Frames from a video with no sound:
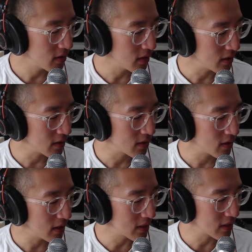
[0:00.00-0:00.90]

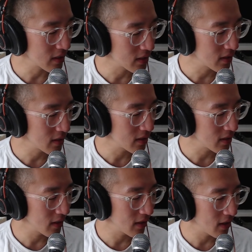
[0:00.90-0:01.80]
it's
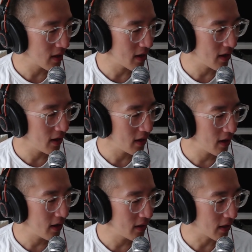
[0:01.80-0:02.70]

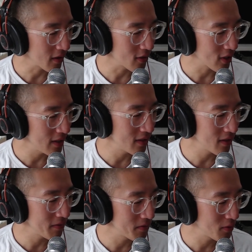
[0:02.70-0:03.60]
like the chances
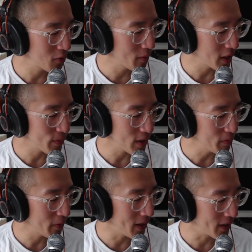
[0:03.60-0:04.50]
of so many
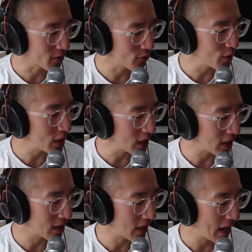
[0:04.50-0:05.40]
people
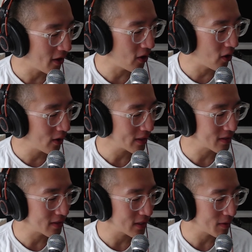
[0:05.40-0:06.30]
agreeing all at the
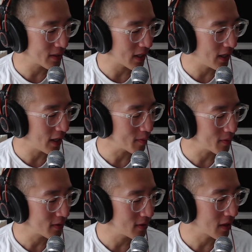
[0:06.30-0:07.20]
same time
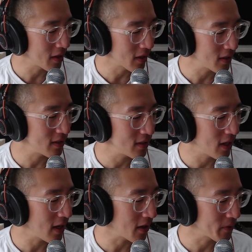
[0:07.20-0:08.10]
that they're gonna
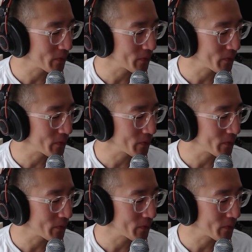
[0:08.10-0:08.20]
stay